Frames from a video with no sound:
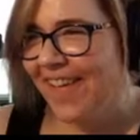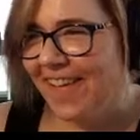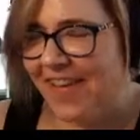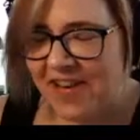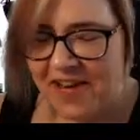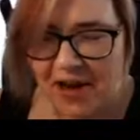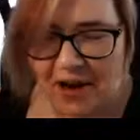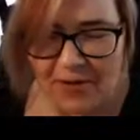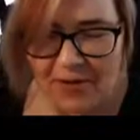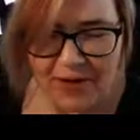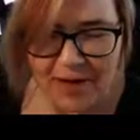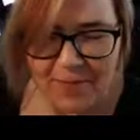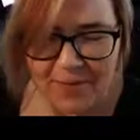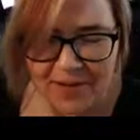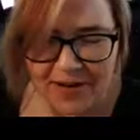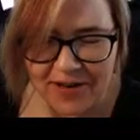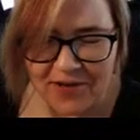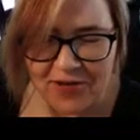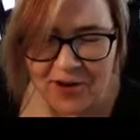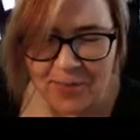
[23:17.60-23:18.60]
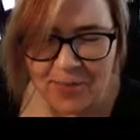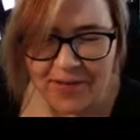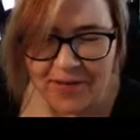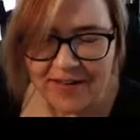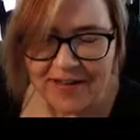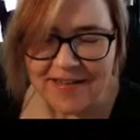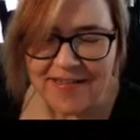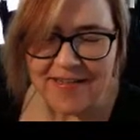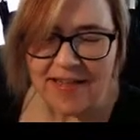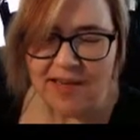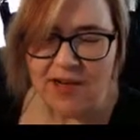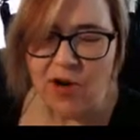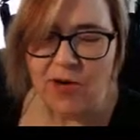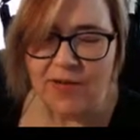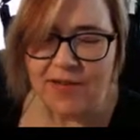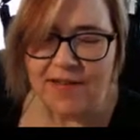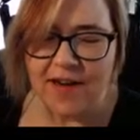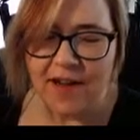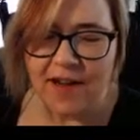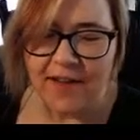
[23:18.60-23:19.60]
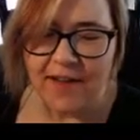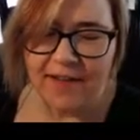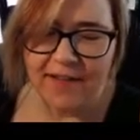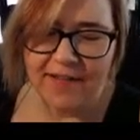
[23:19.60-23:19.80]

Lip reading: Now that I'm going to triple it, he's like, no, it's not.